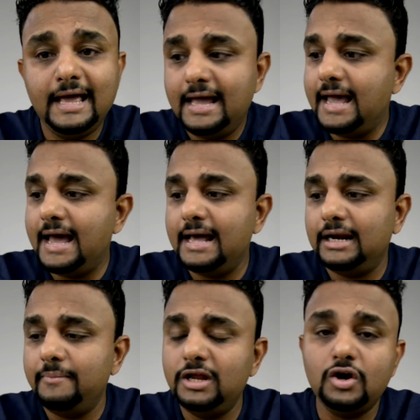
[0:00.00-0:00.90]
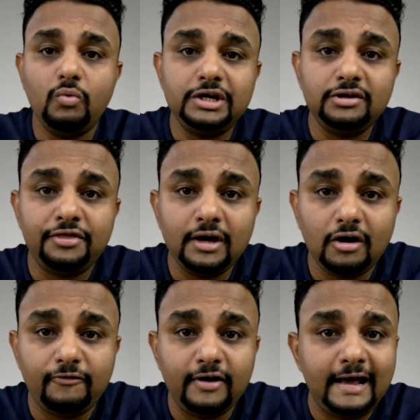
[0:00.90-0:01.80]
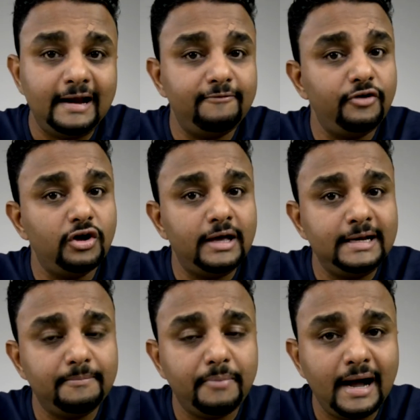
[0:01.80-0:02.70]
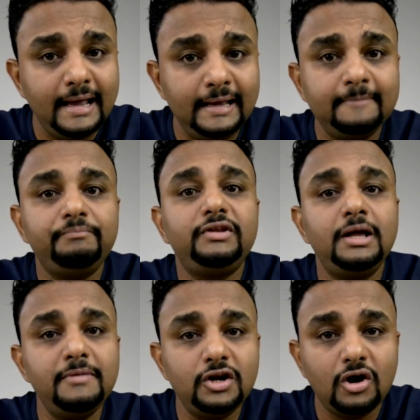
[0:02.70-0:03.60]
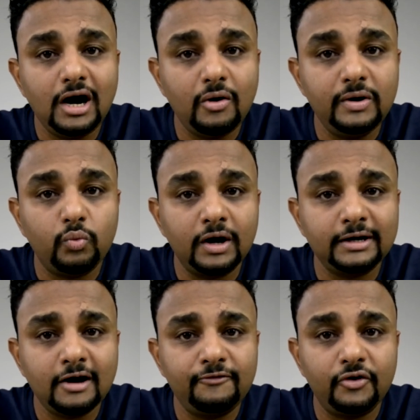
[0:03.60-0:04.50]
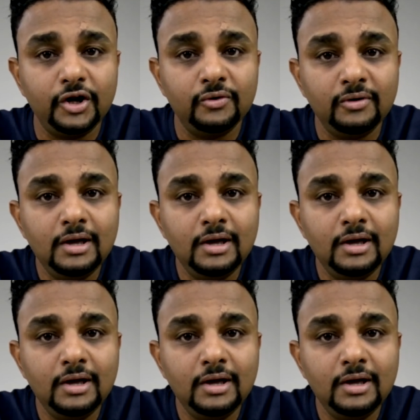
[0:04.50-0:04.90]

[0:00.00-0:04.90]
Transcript: And let me know what you think of it. And if you end up buying, let me know how it worked out for you.